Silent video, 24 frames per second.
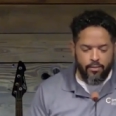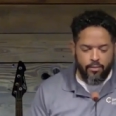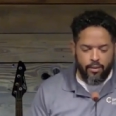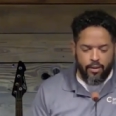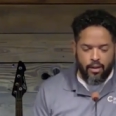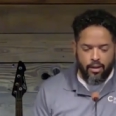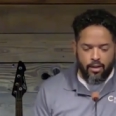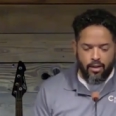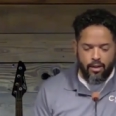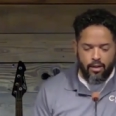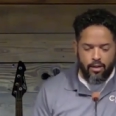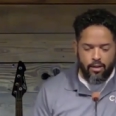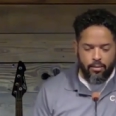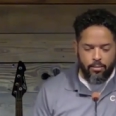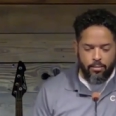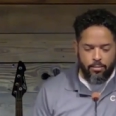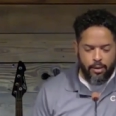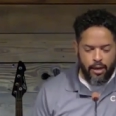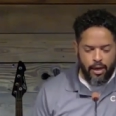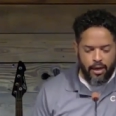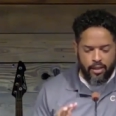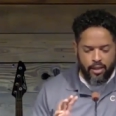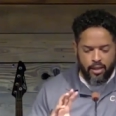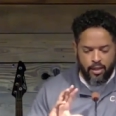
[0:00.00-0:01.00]
uh, but
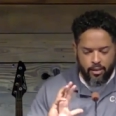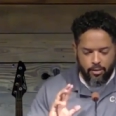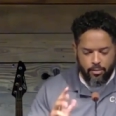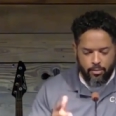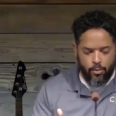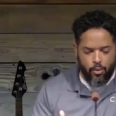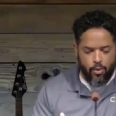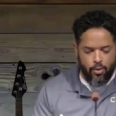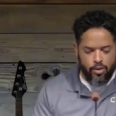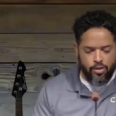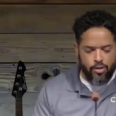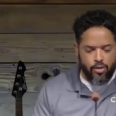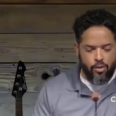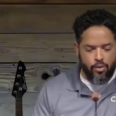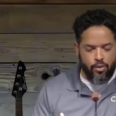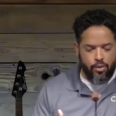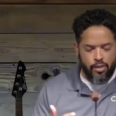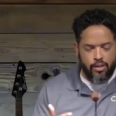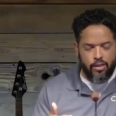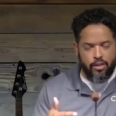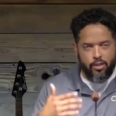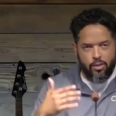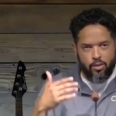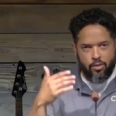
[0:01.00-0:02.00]
I think more so
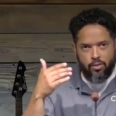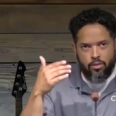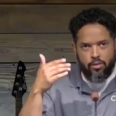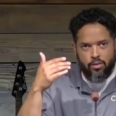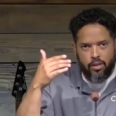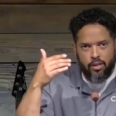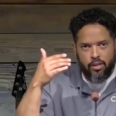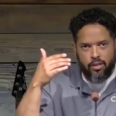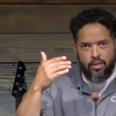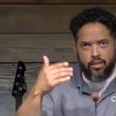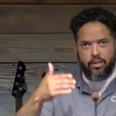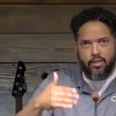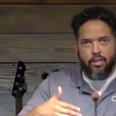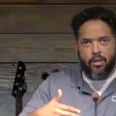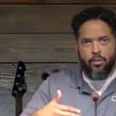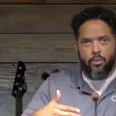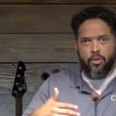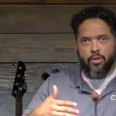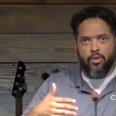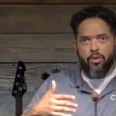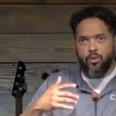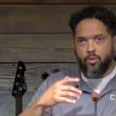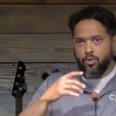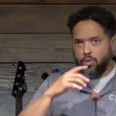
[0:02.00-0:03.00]
this is this is someone
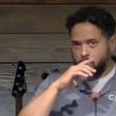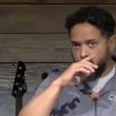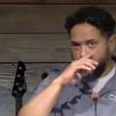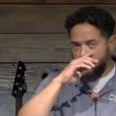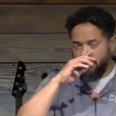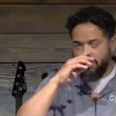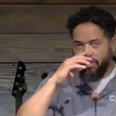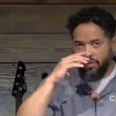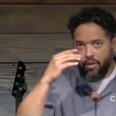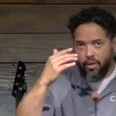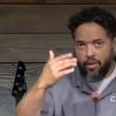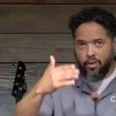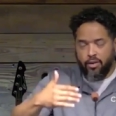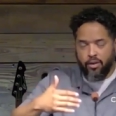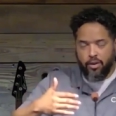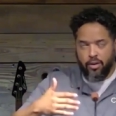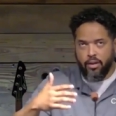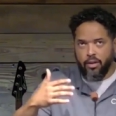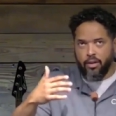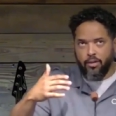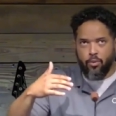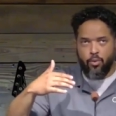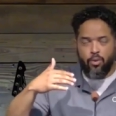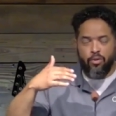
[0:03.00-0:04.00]
who's refer, uh,
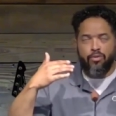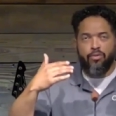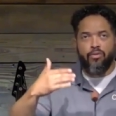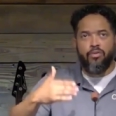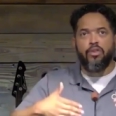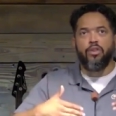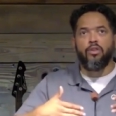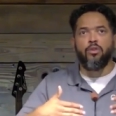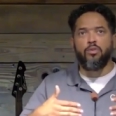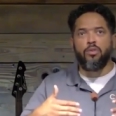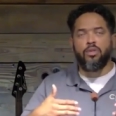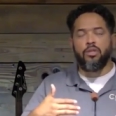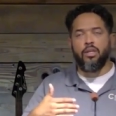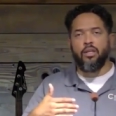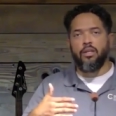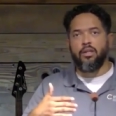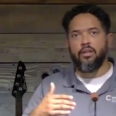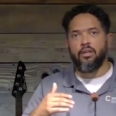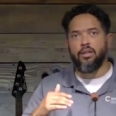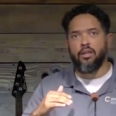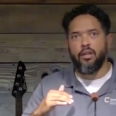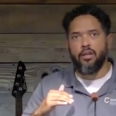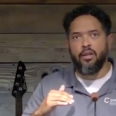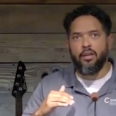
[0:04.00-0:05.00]
refusing
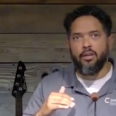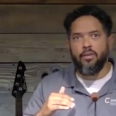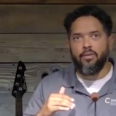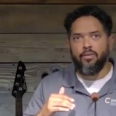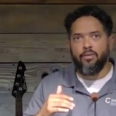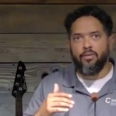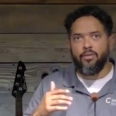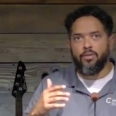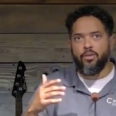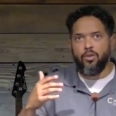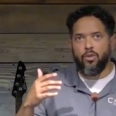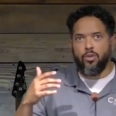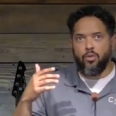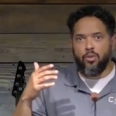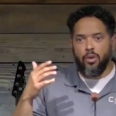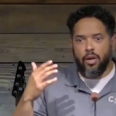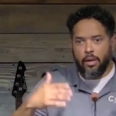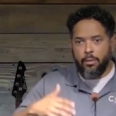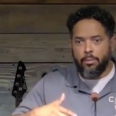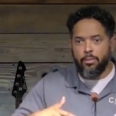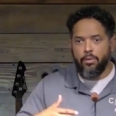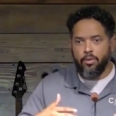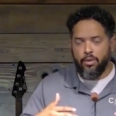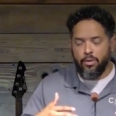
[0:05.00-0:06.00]
to
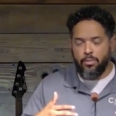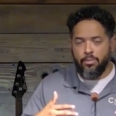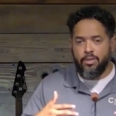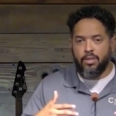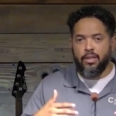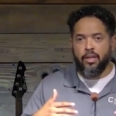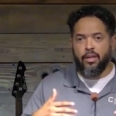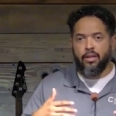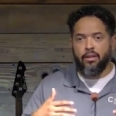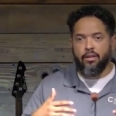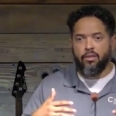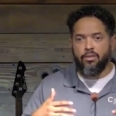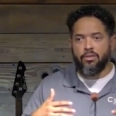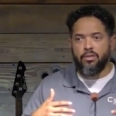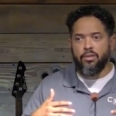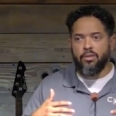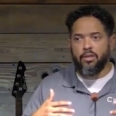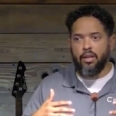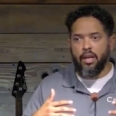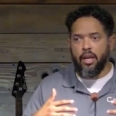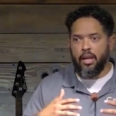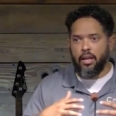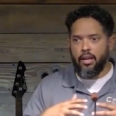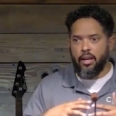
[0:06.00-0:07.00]
humble themselves
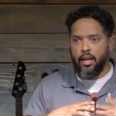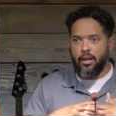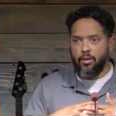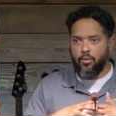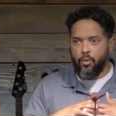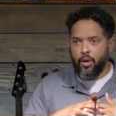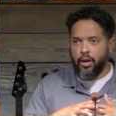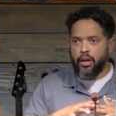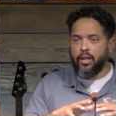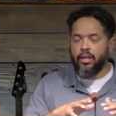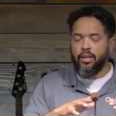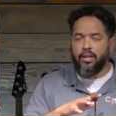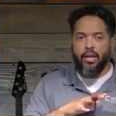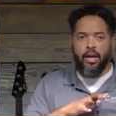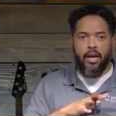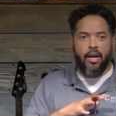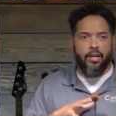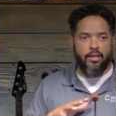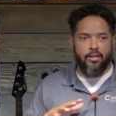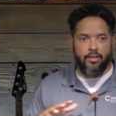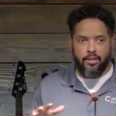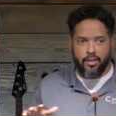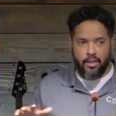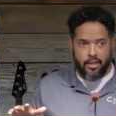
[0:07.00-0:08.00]
and and
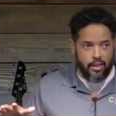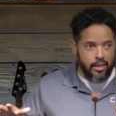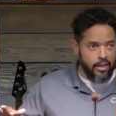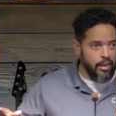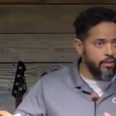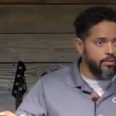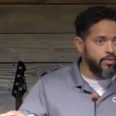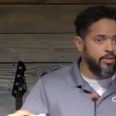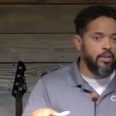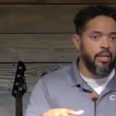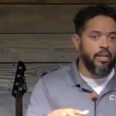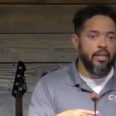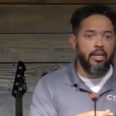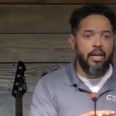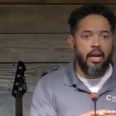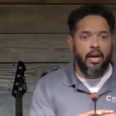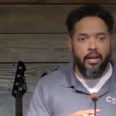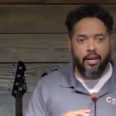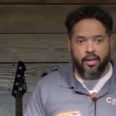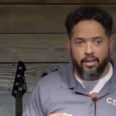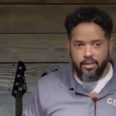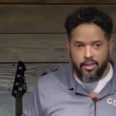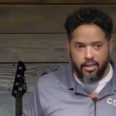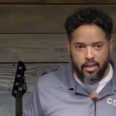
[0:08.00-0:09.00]
recognize the gifts that God
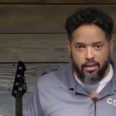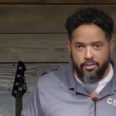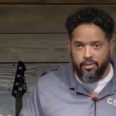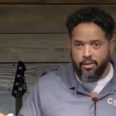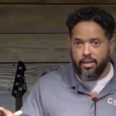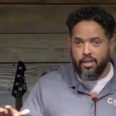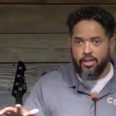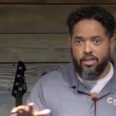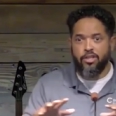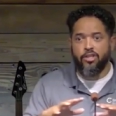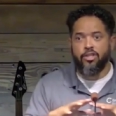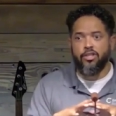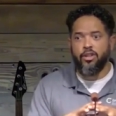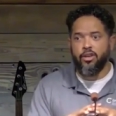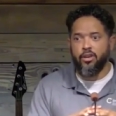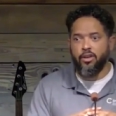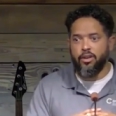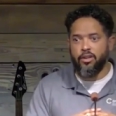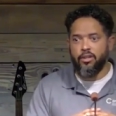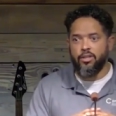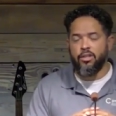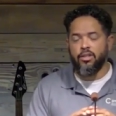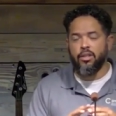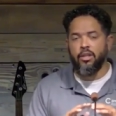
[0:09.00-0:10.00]
has given His
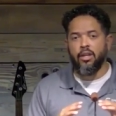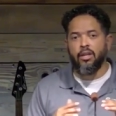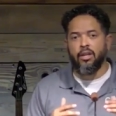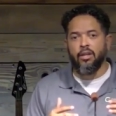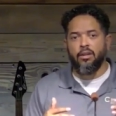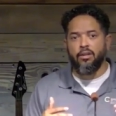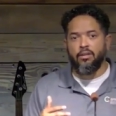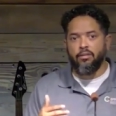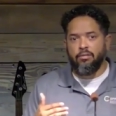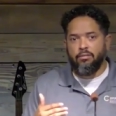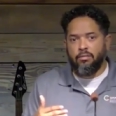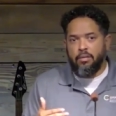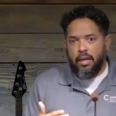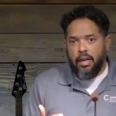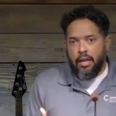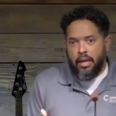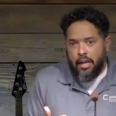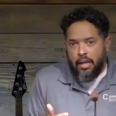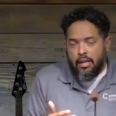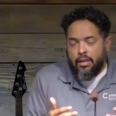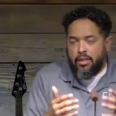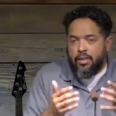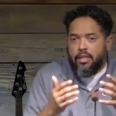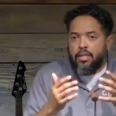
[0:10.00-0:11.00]
church.
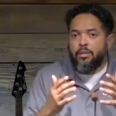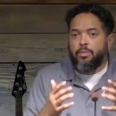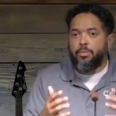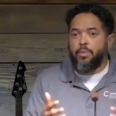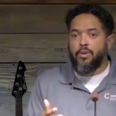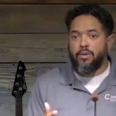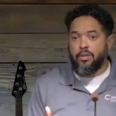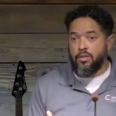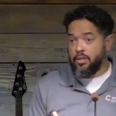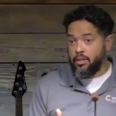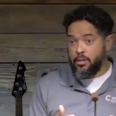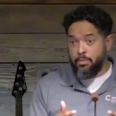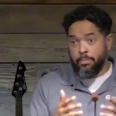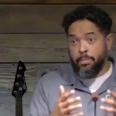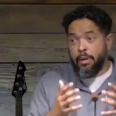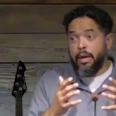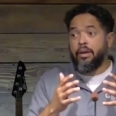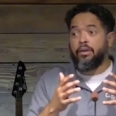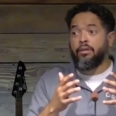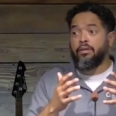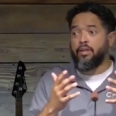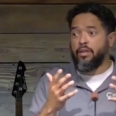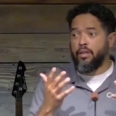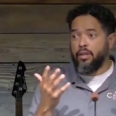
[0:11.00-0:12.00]
This person's better
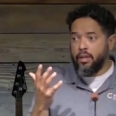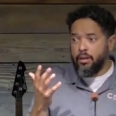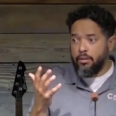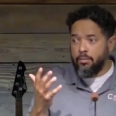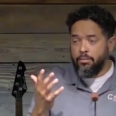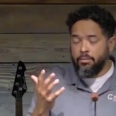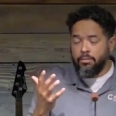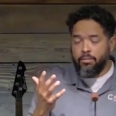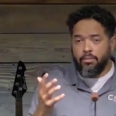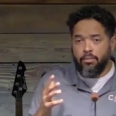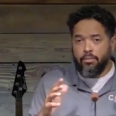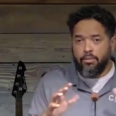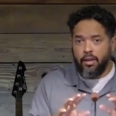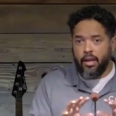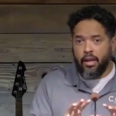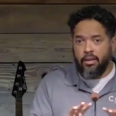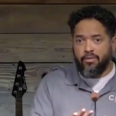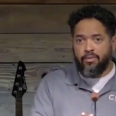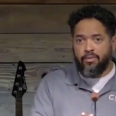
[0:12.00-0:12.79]
than them. They've